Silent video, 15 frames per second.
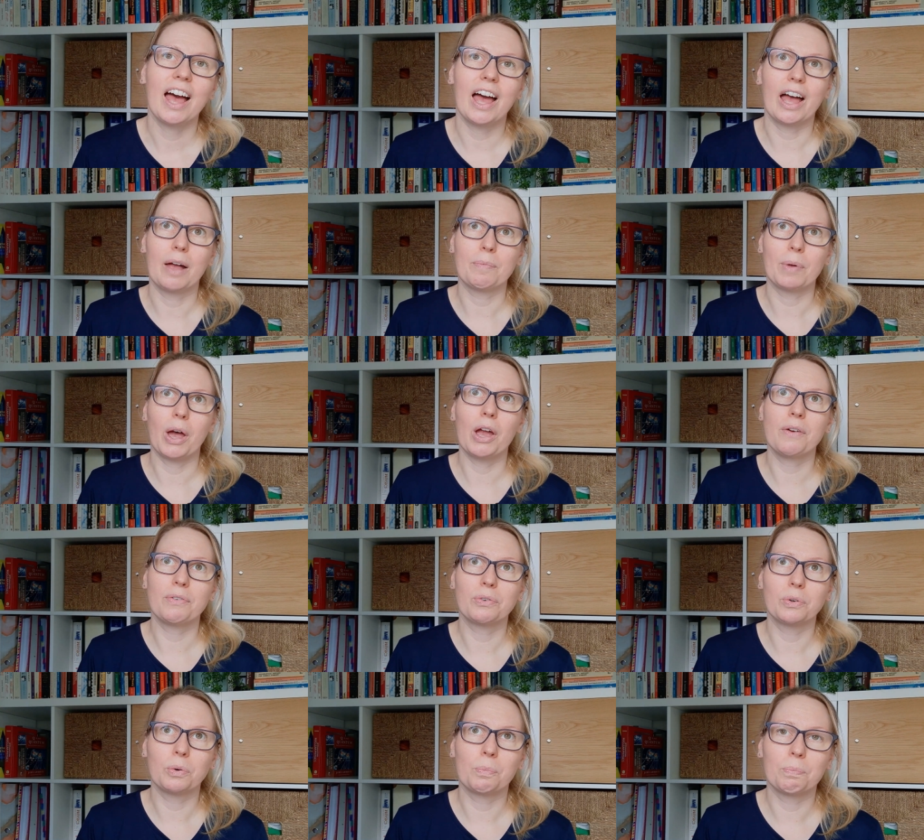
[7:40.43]

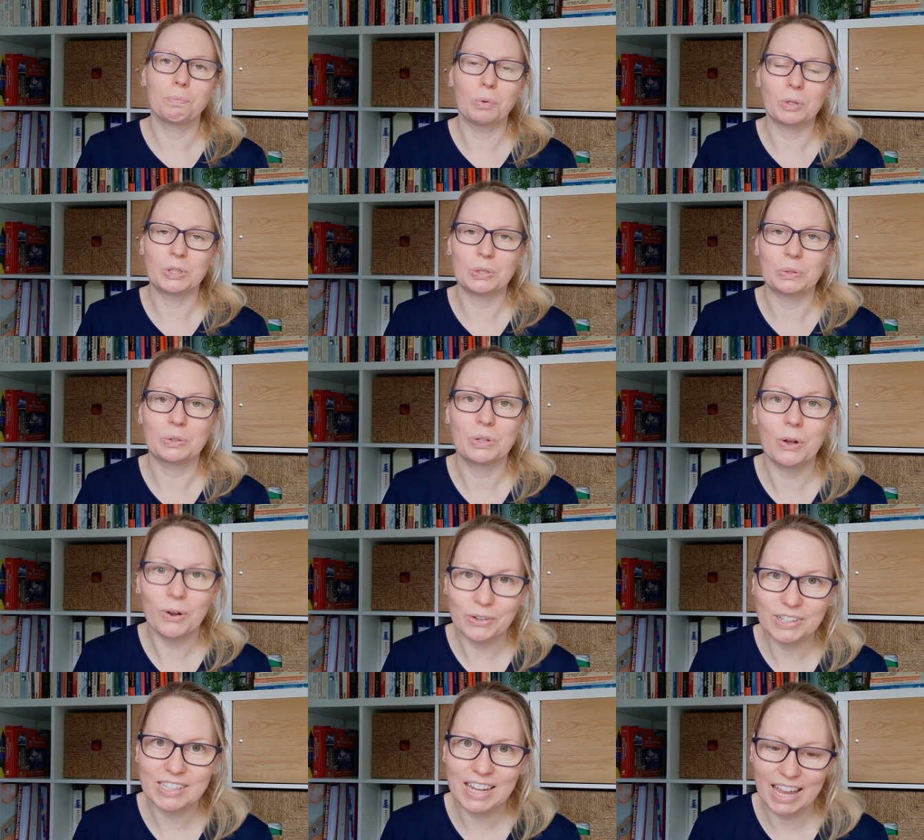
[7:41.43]
overall module
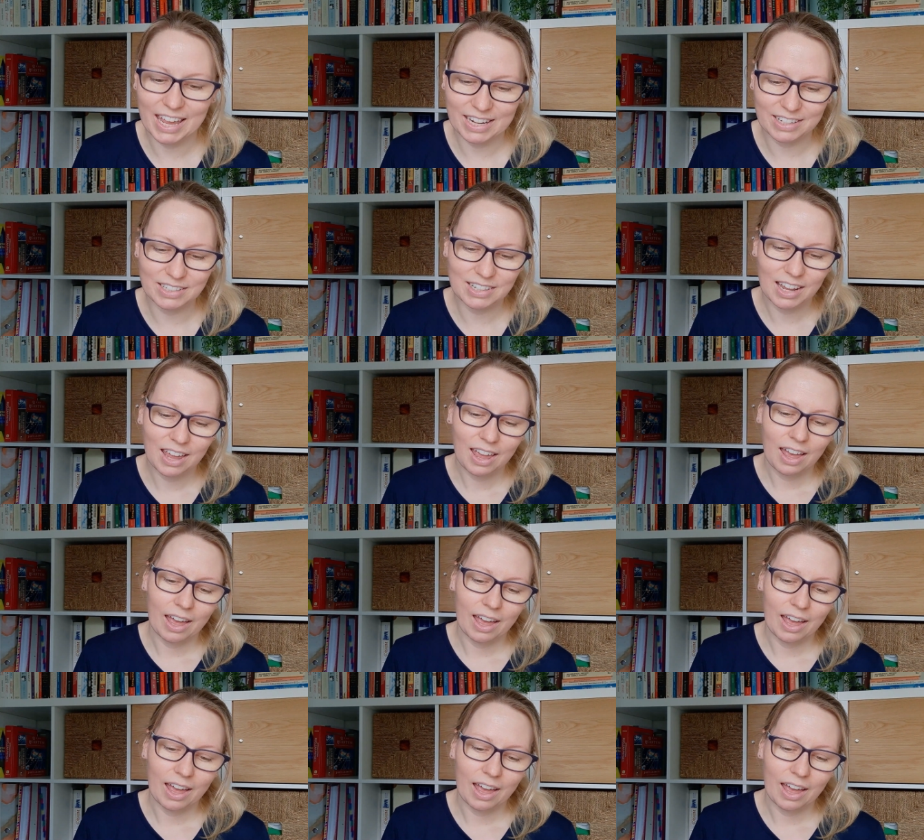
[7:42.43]
content.